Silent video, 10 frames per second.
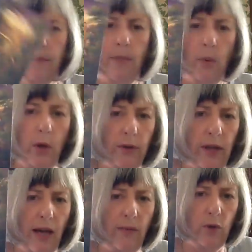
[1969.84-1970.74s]
But we
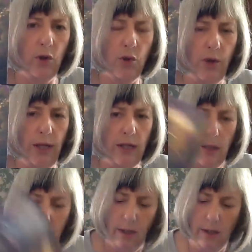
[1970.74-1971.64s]
also have retreat
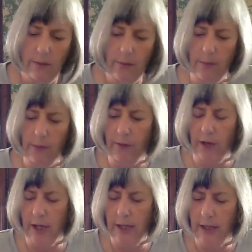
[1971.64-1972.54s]
from the
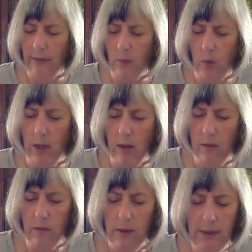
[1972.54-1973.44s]
fighting as
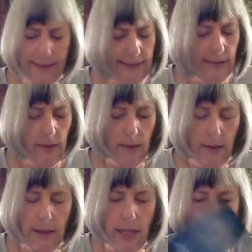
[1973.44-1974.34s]
well.
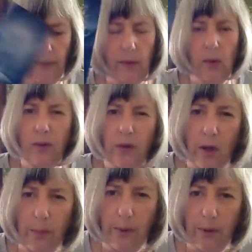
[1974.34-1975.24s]
Ten of Swords,
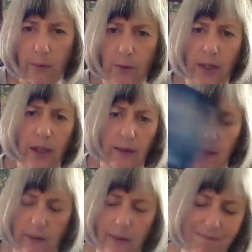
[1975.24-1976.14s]
hopes and
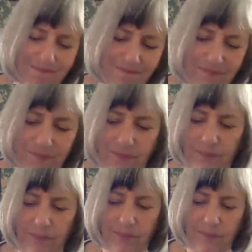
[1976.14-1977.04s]
fears.
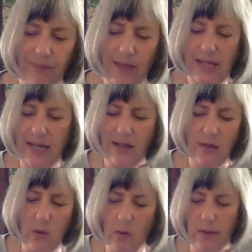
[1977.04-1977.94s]
Ten of
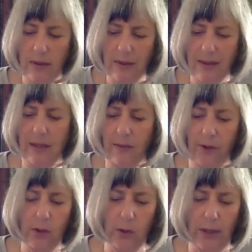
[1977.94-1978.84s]
Swords, it's
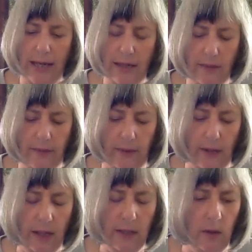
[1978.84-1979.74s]
difficult end of
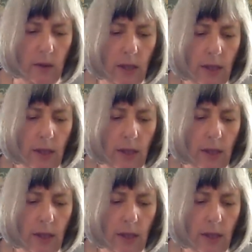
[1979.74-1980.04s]
cycle.